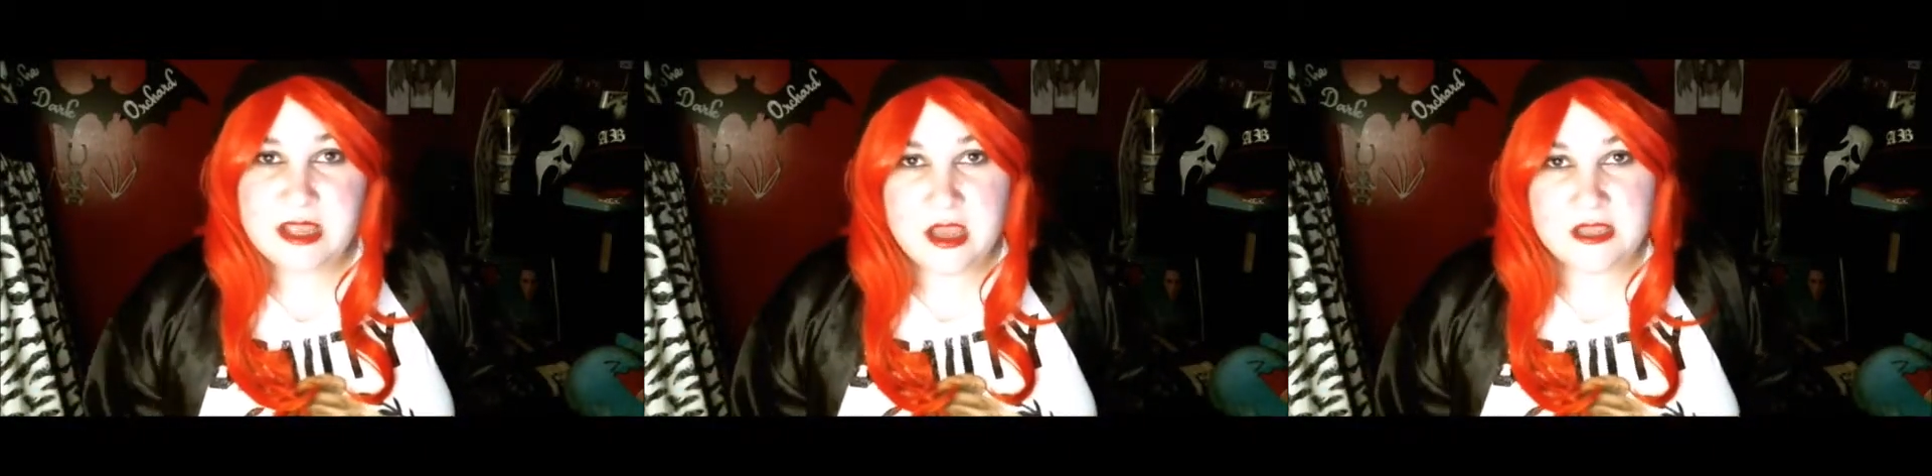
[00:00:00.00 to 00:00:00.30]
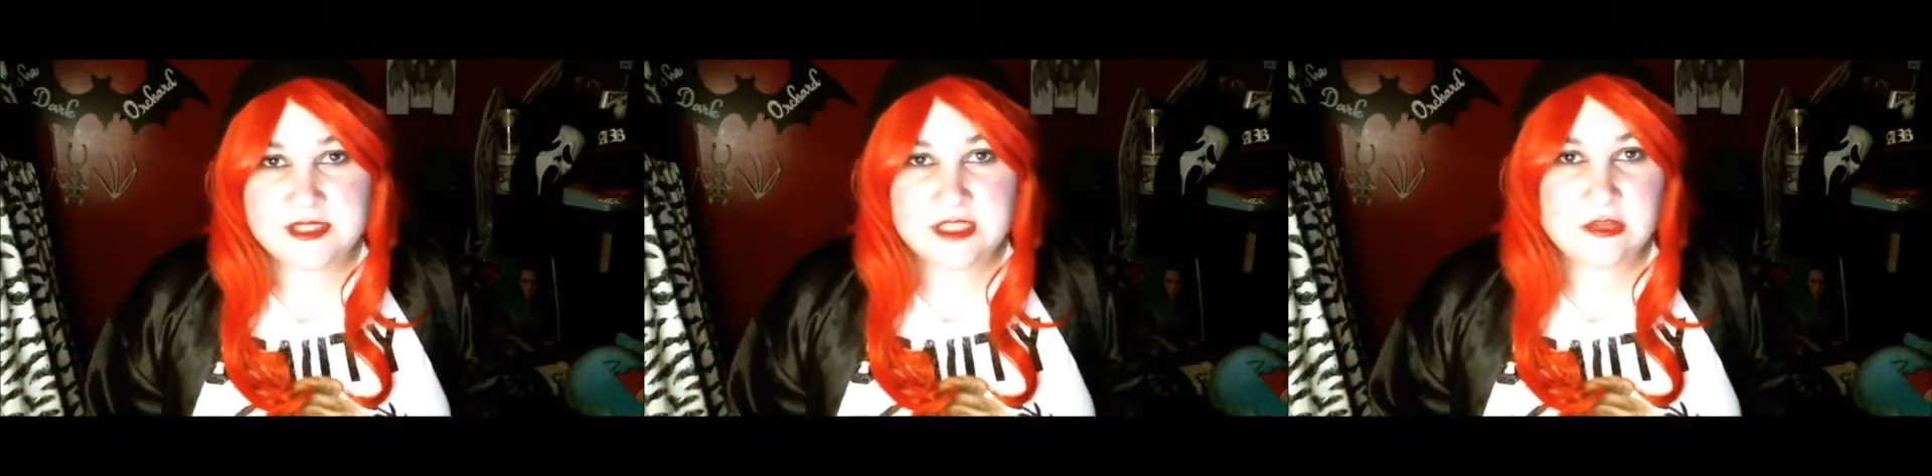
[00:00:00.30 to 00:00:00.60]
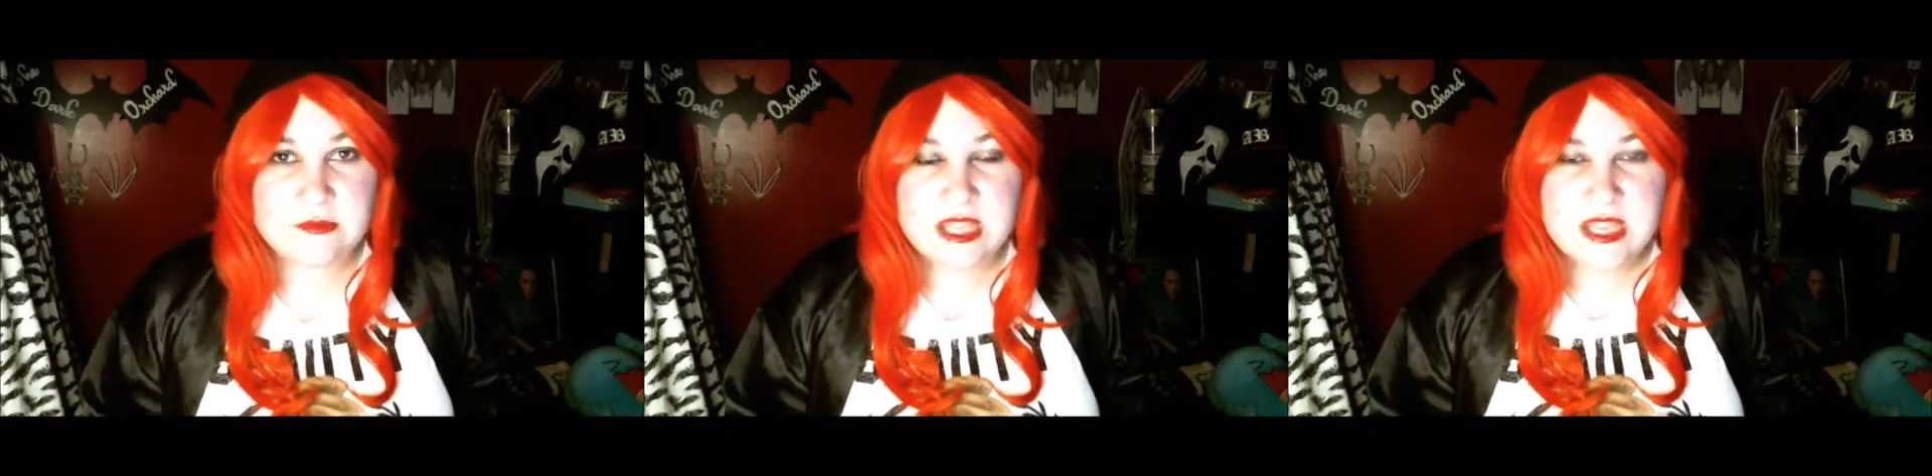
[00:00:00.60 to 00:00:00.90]

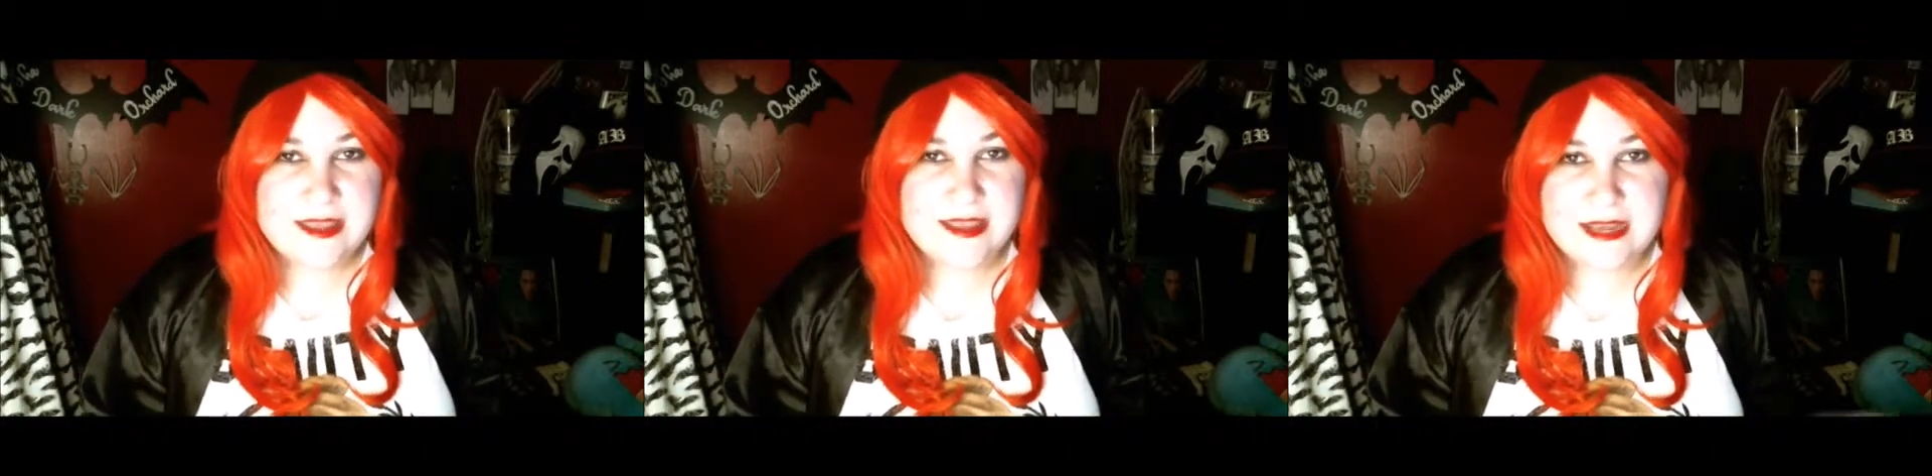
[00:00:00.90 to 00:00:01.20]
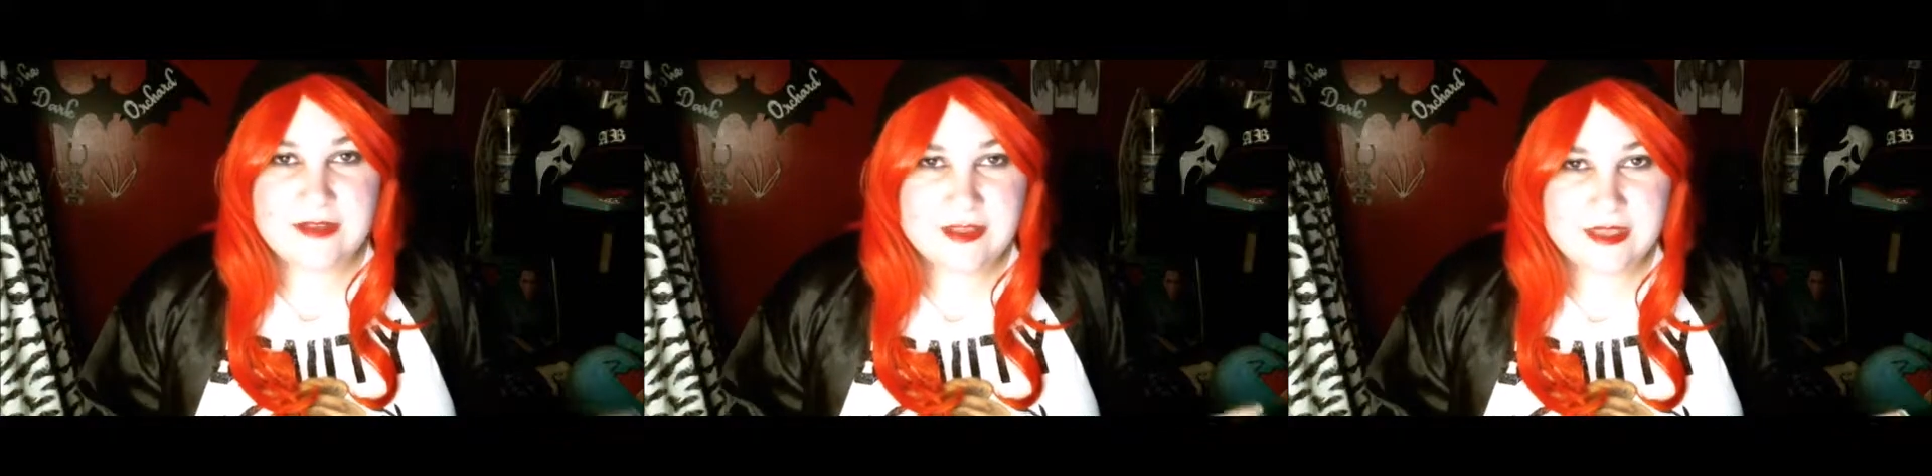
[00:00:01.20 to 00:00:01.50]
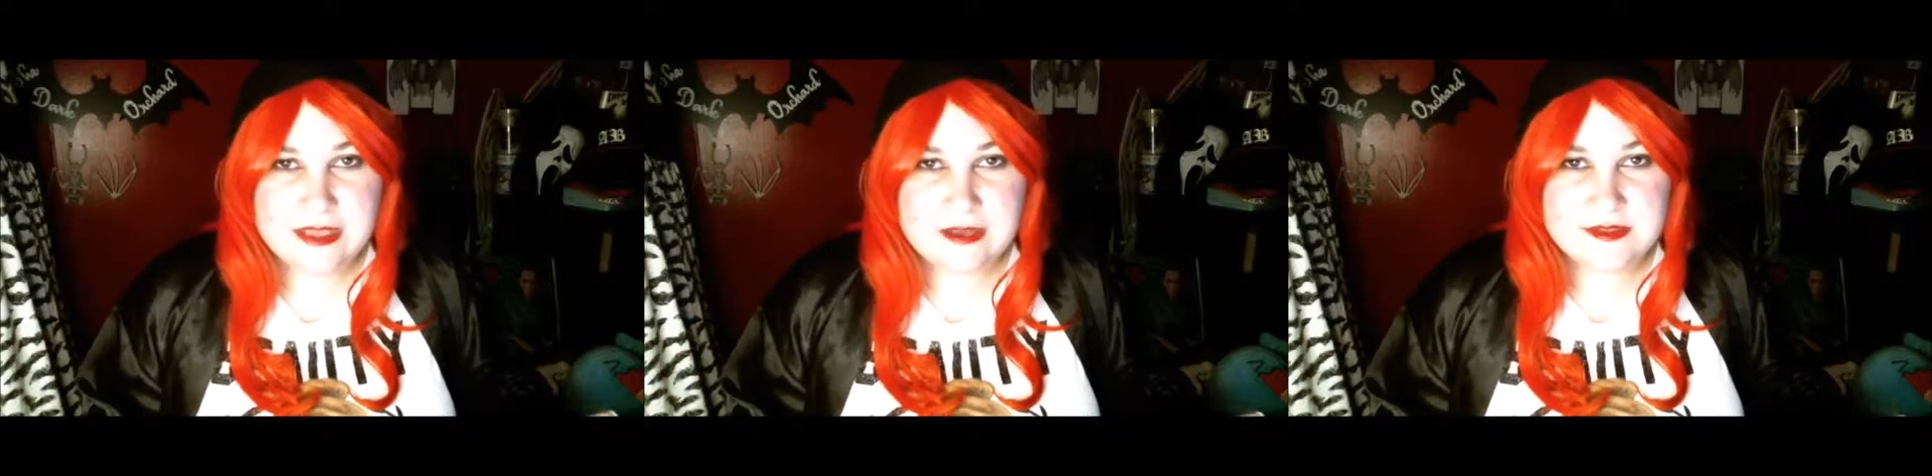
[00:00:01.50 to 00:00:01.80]
costume and
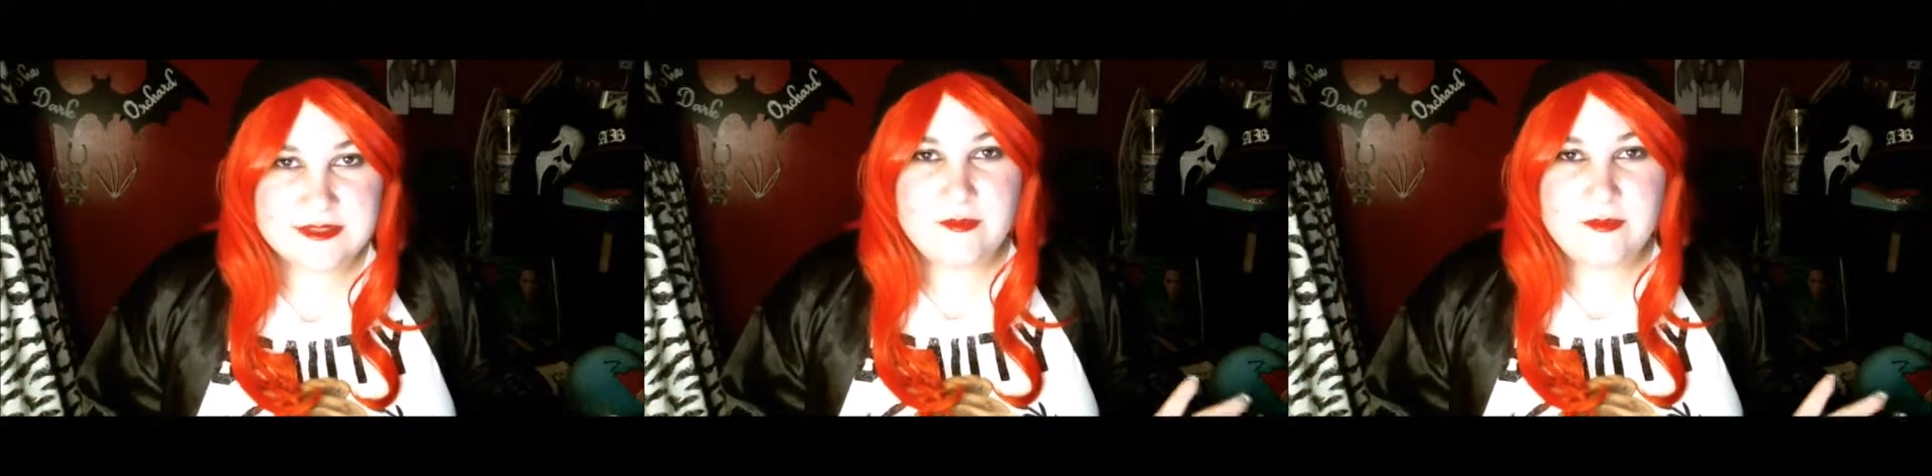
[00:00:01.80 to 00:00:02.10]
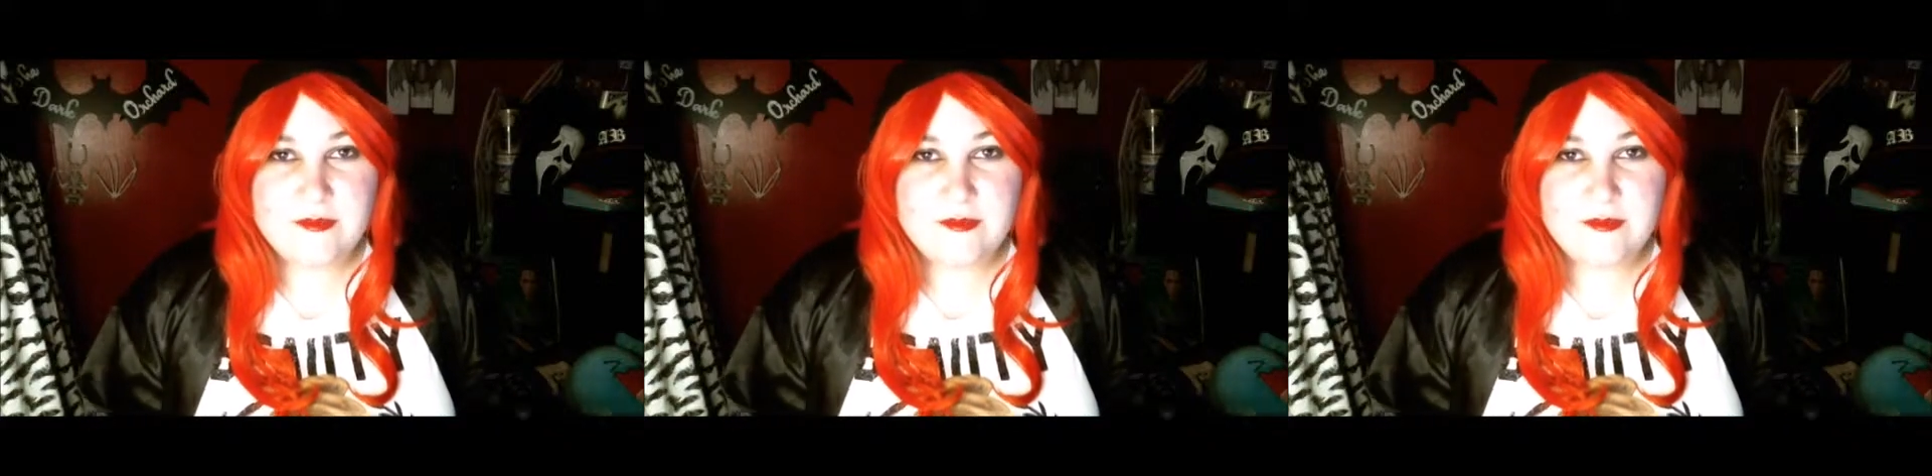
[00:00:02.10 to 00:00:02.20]
everything else.